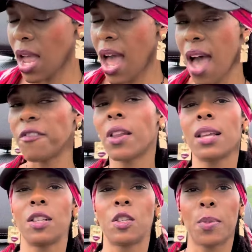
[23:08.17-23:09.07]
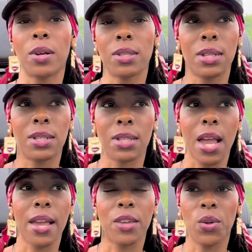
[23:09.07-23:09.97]
I feel like this person is
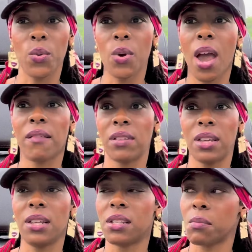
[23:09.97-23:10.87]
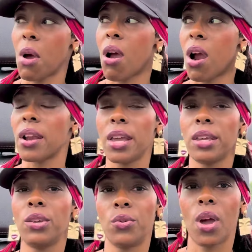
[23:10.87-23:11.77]
like, you have the key to my heart
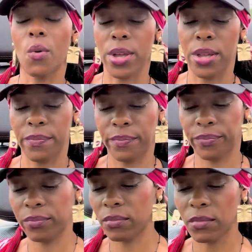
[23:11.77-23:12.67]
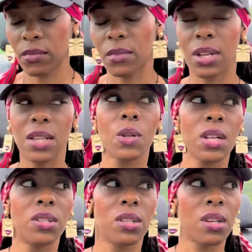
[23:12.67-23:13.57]
and you know it. That's what
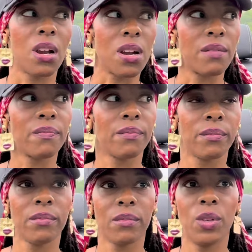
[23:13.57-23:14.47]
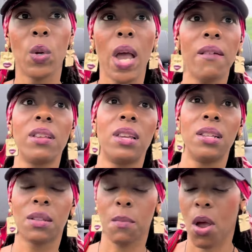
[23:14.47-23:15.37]
I just heard. You have the key
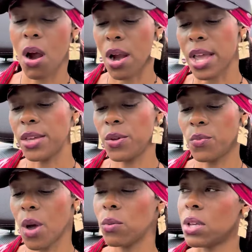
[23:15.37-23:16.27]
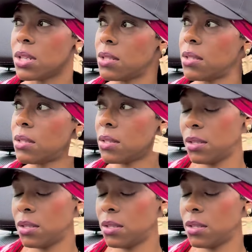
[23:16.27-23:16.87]
to my heart and you know this.